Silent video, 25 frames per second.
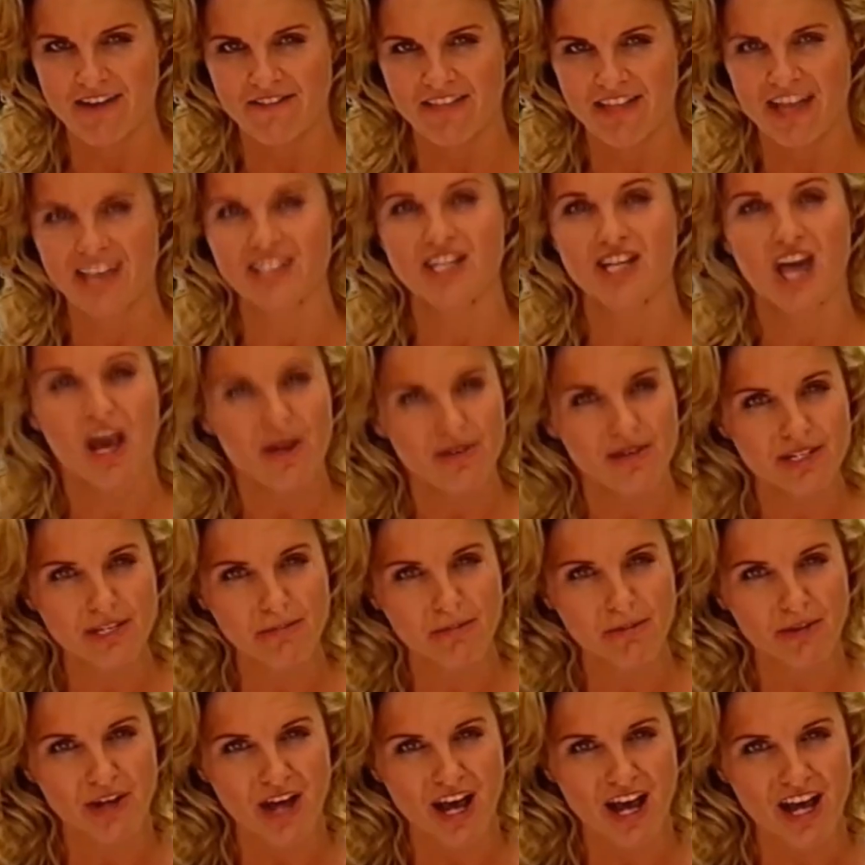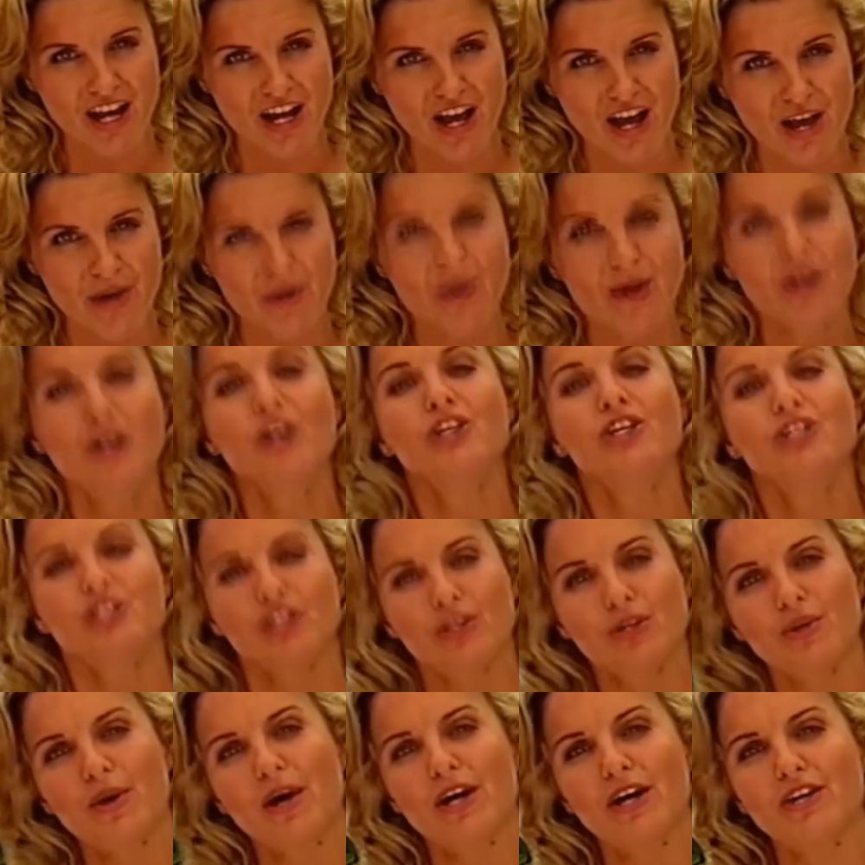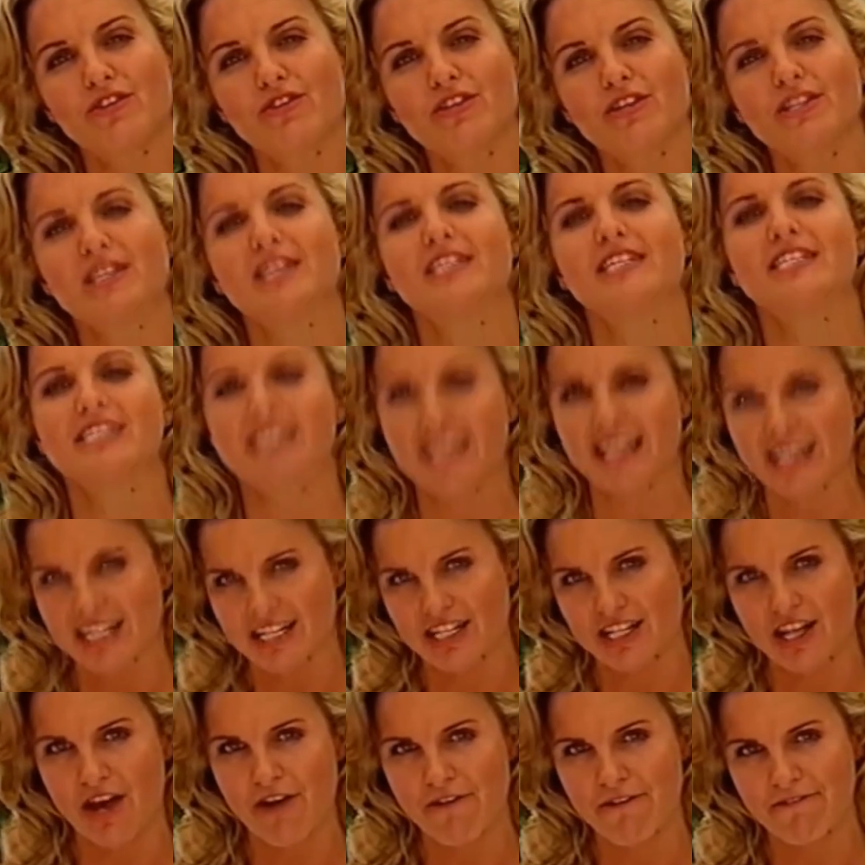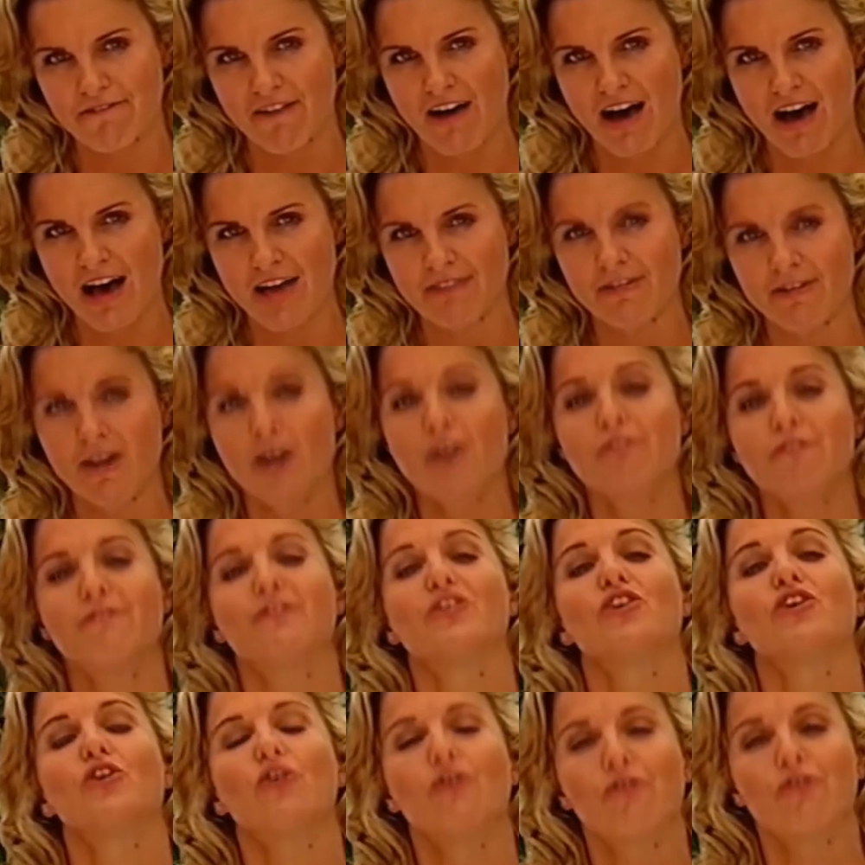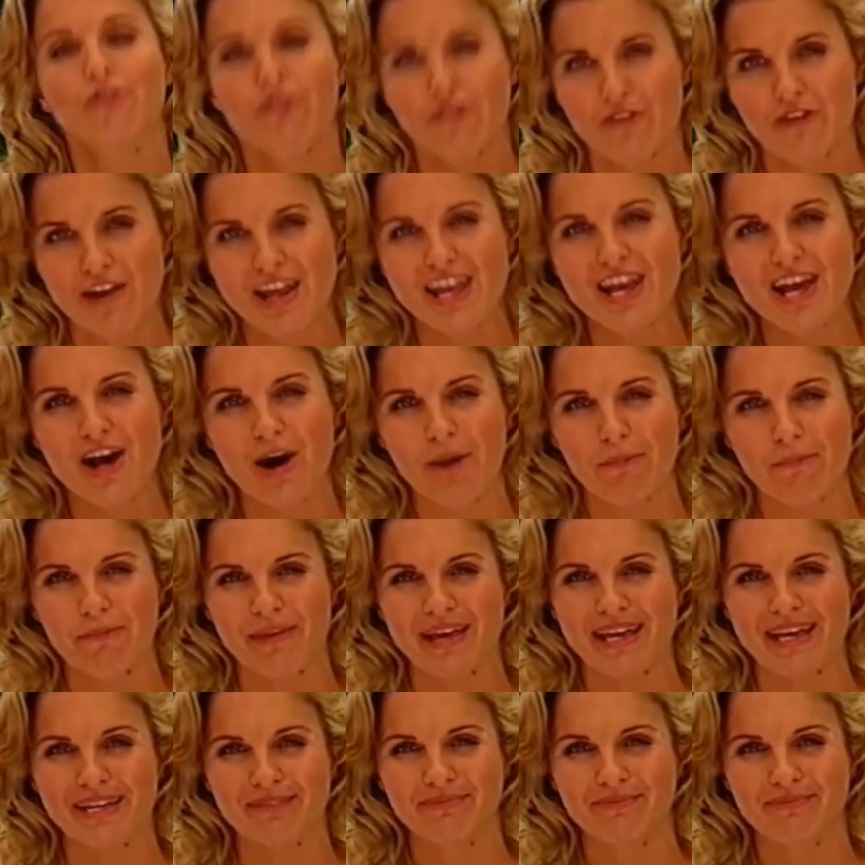That's 0990 200 605 for your free copy.